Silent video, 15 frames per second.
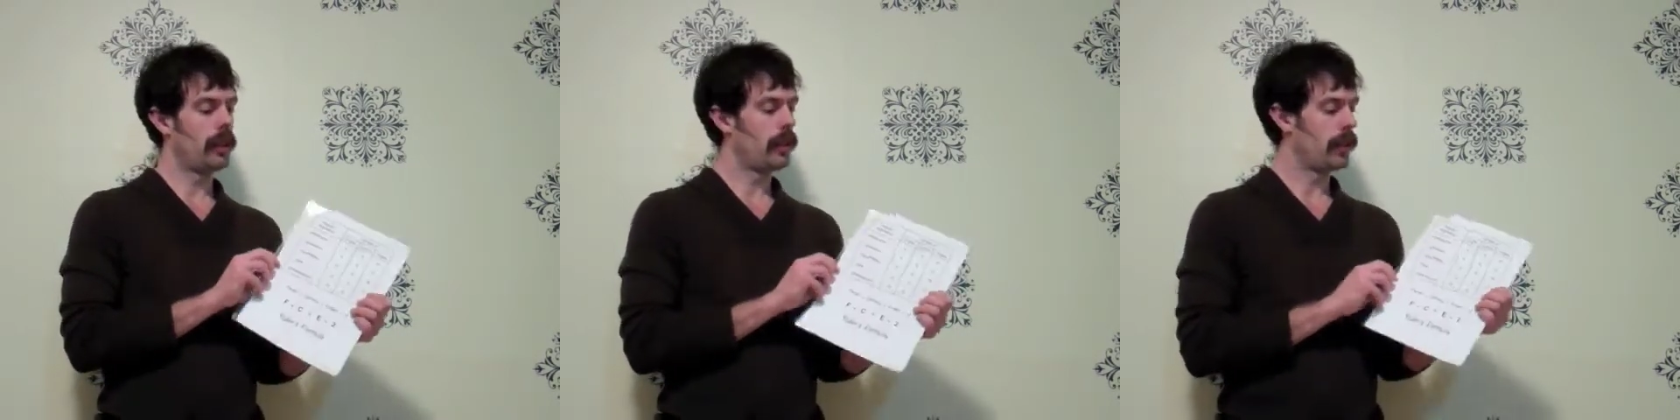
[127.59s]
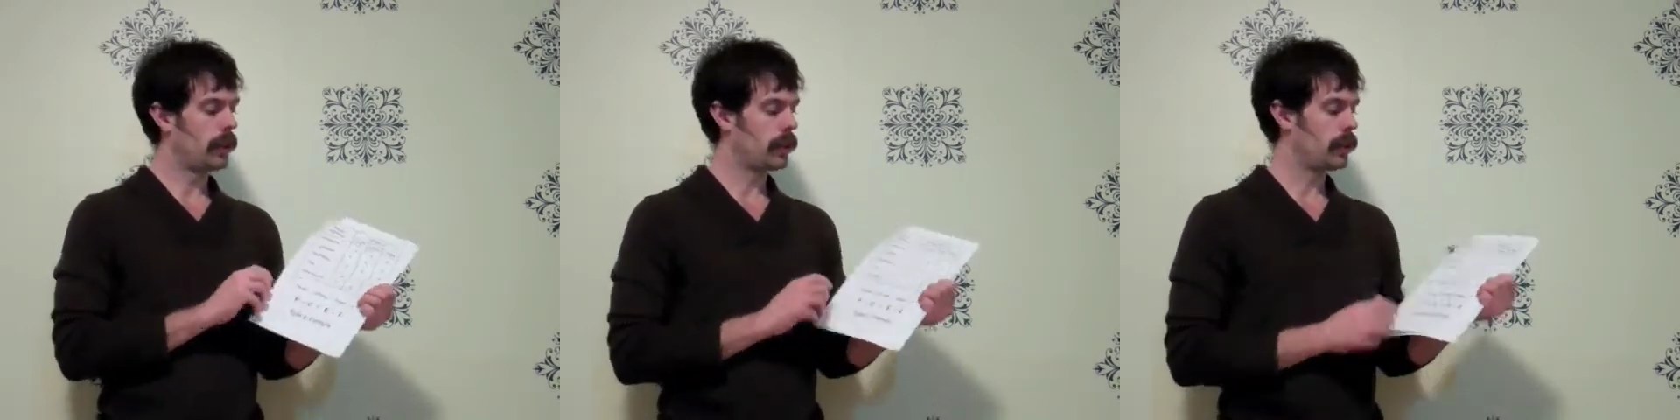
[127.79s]

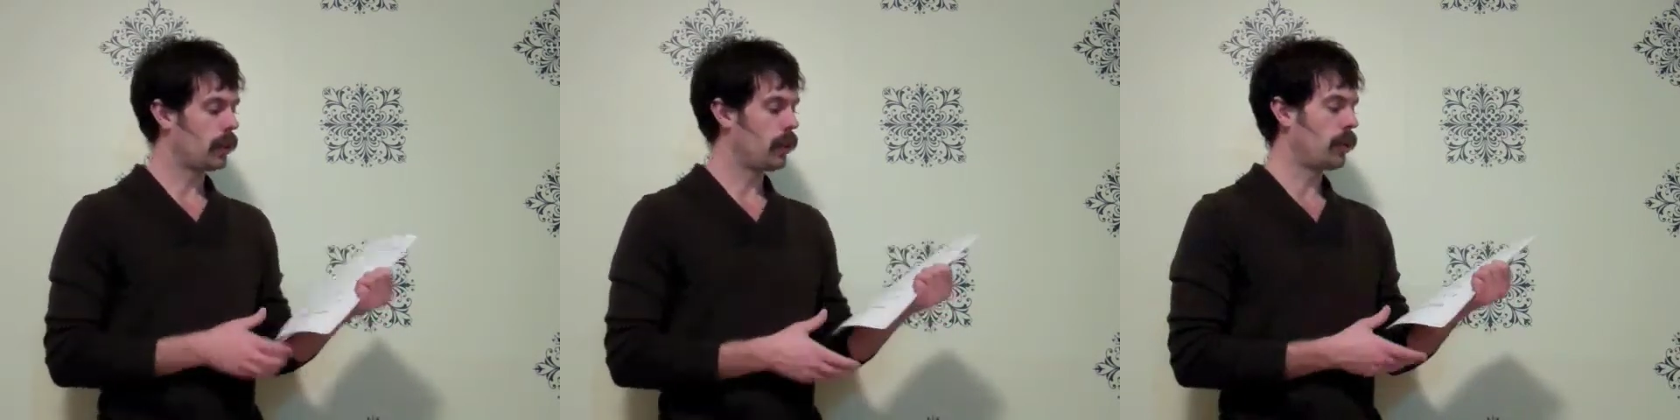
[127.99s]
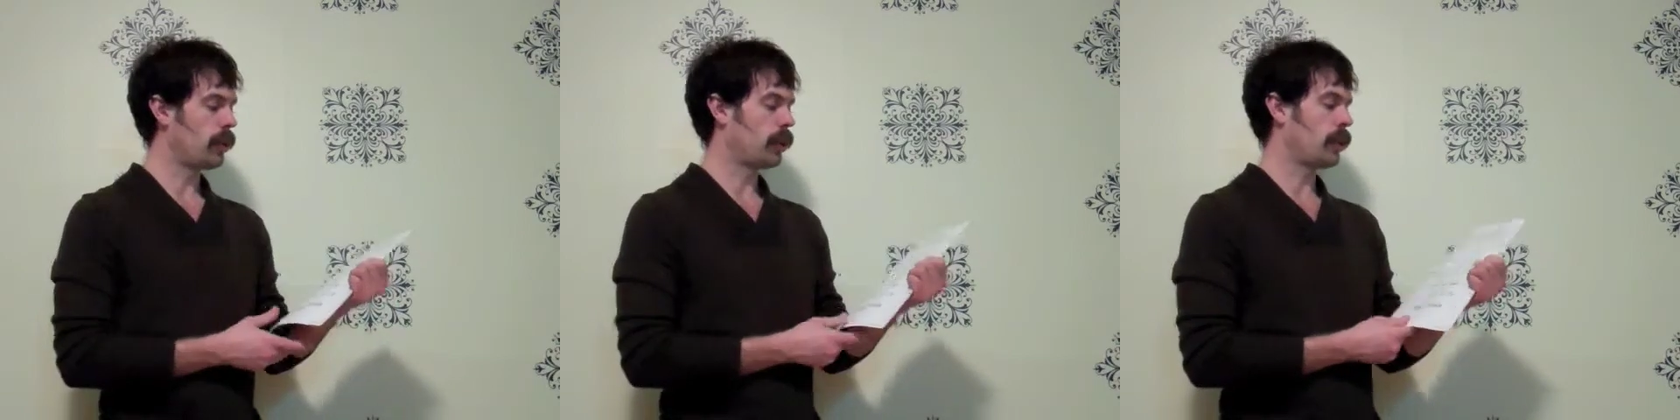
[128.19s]
the
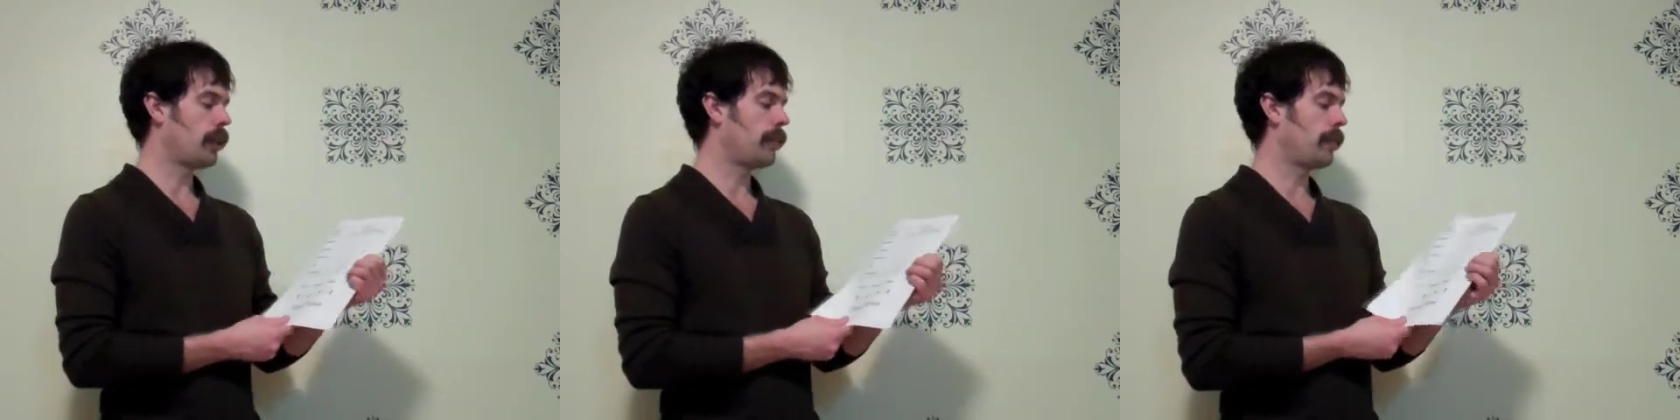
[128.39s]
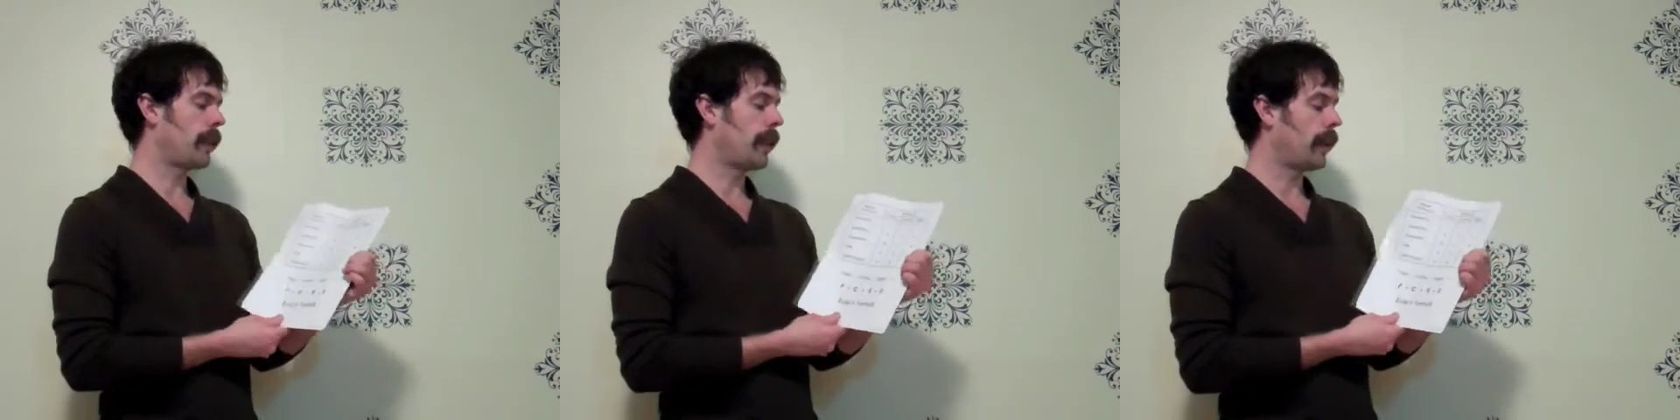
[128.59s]
student should
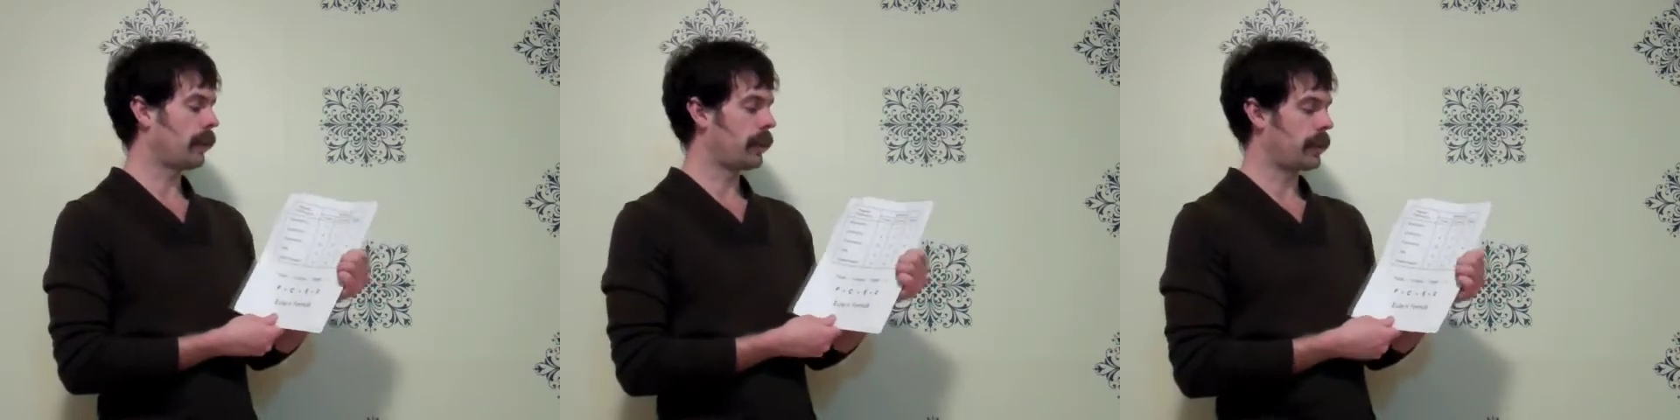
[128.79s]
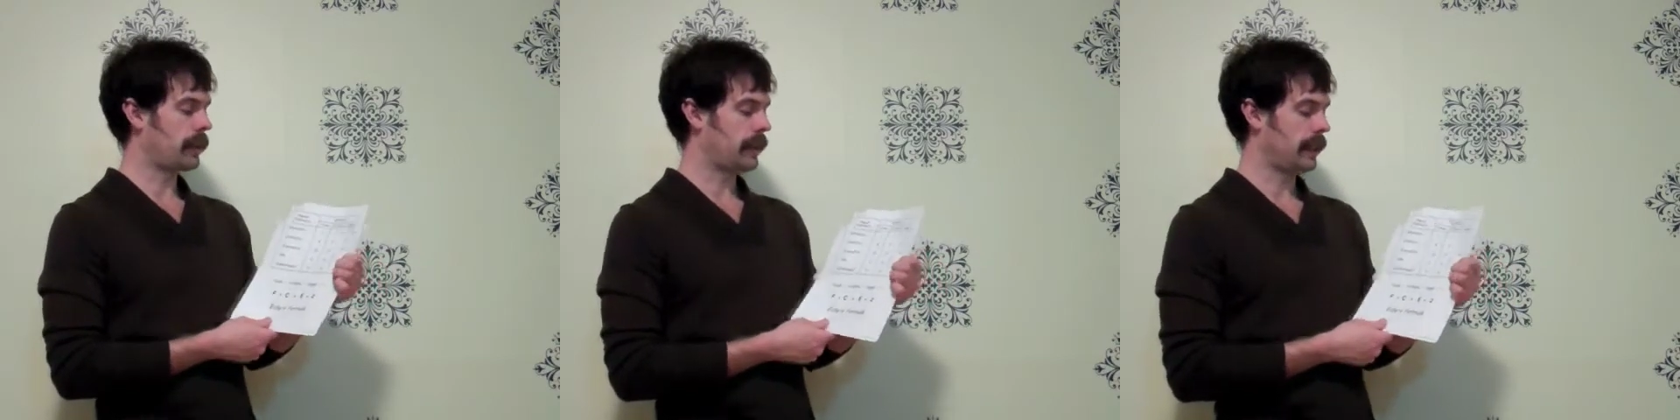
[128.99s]
be able to
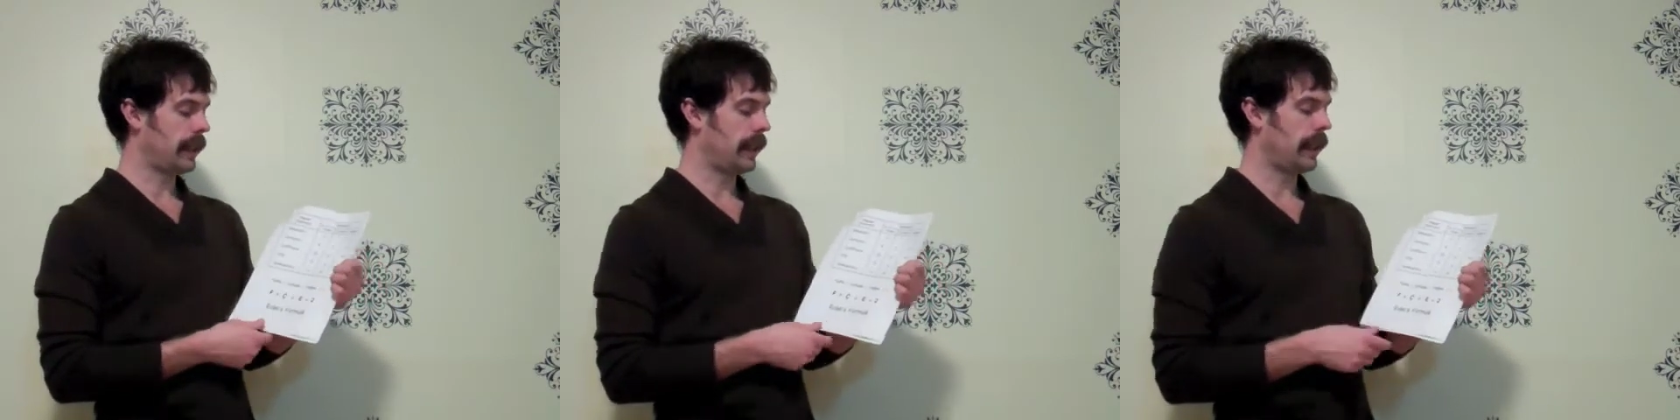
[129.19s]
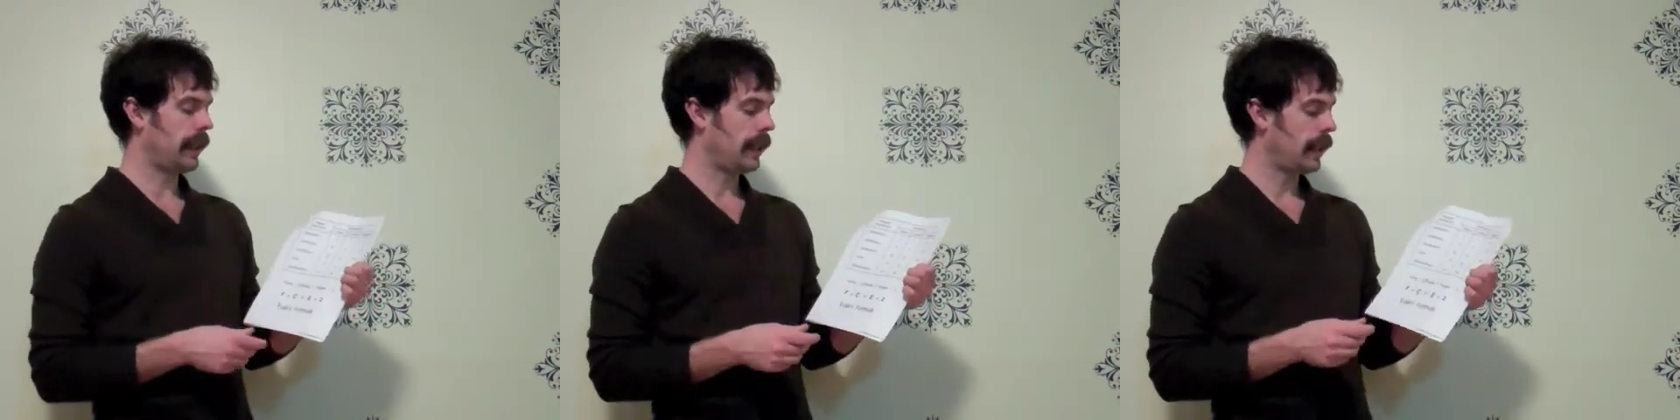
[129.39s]

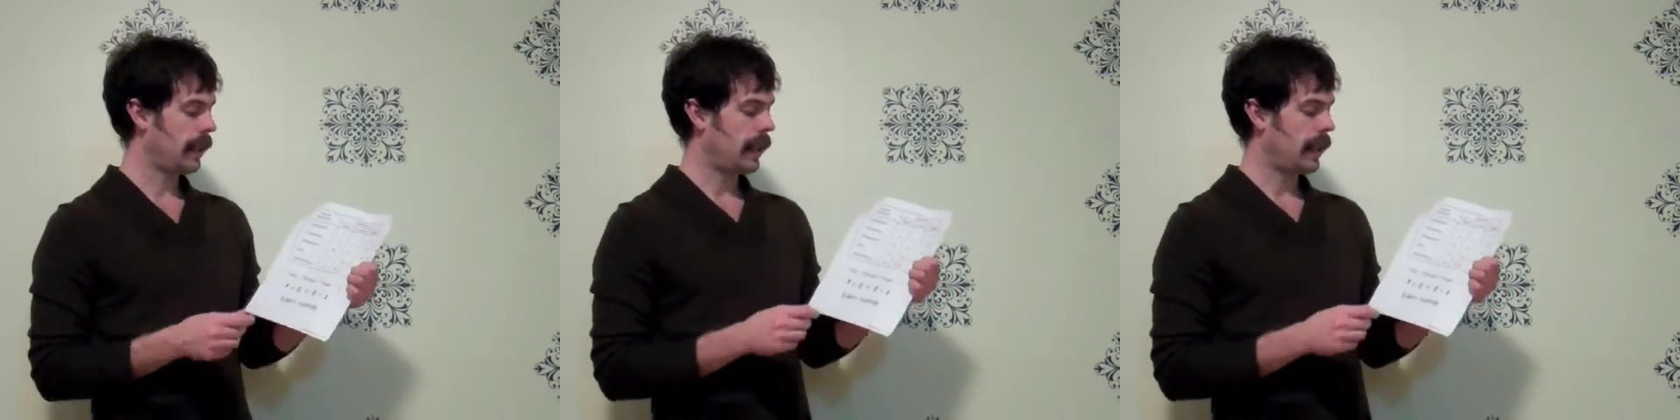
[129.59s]
see